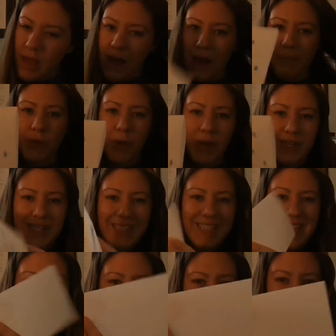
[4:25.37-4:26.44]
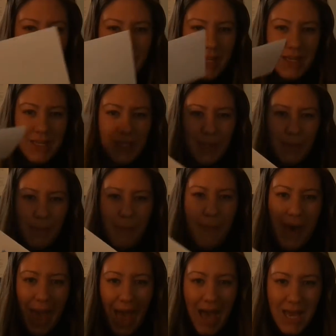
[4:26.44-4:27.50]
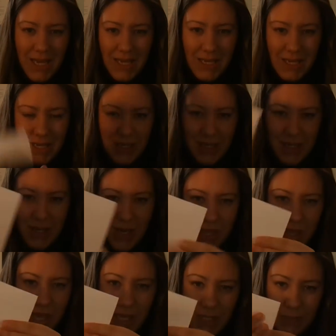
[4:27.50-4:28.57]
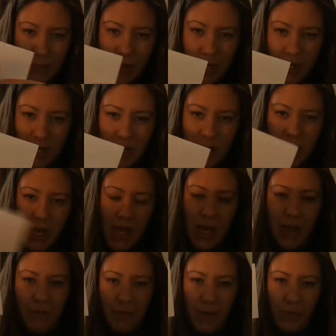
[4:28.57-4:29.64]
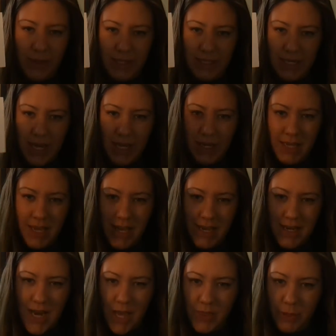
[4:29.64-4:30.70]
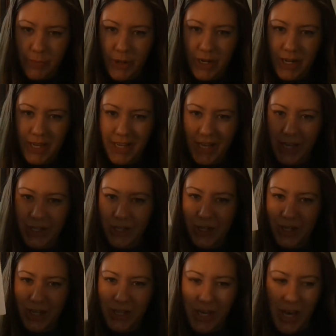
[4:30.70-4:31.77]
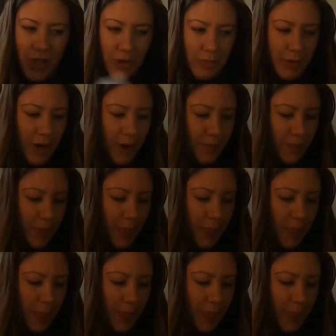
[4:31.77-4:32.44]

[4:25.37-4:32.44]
I'm going to tape it to the back of this part of my wind sock, not the part I colored, the other part.